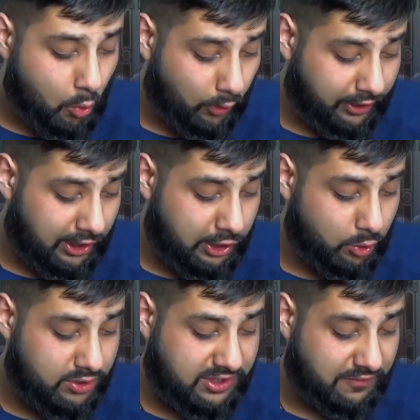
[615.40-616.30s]
We're going to
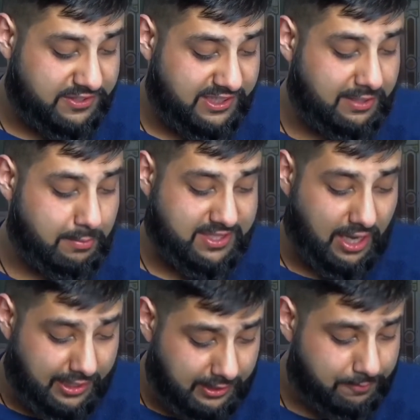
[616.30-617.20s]
use Tafsir
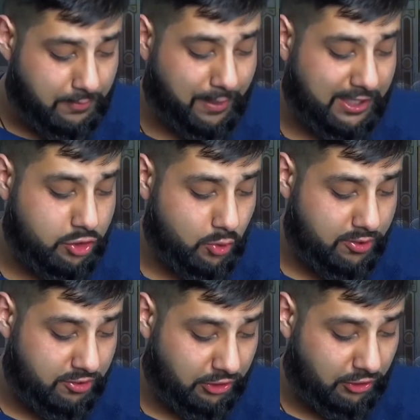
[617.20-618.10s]
Mazari, page
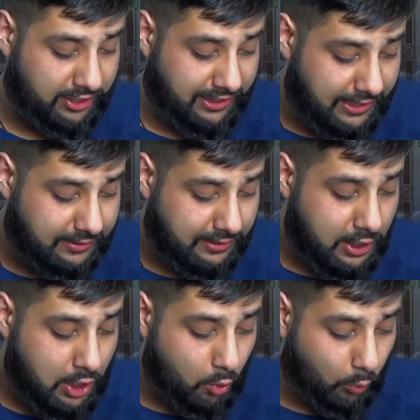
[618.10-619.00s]
238.
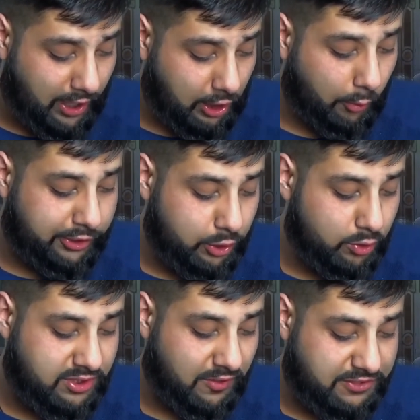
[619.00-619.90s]
We are going to
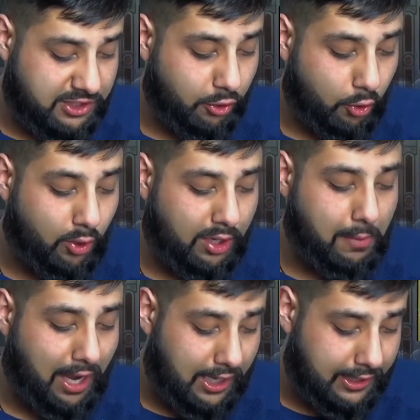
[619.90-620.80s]
use Tafsir Ruh
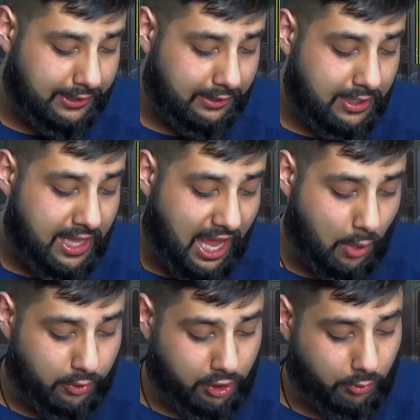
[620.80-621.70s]
al-Ma'ani,
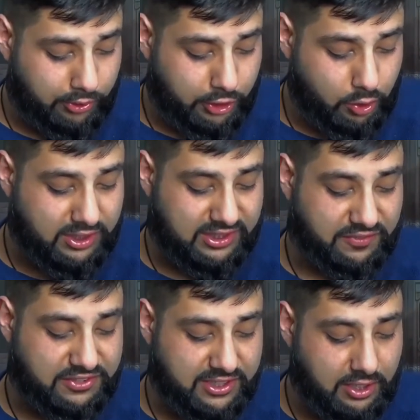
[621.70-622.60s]
and we're going to use the
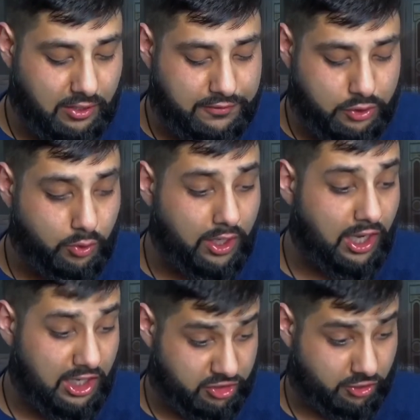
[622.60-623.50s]
Tafsir of
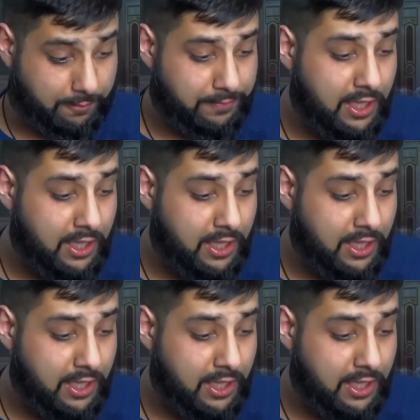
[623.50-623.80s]
Surah Hajr.